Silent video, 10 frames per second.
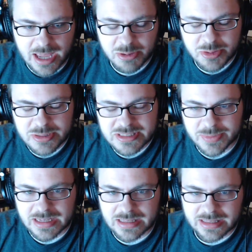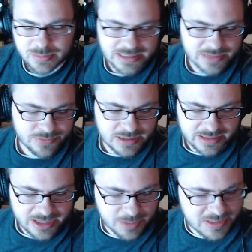I'm going to be doing something a little bit different,
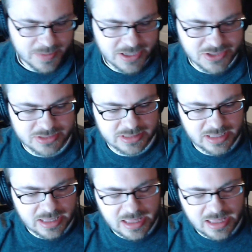a little bit special.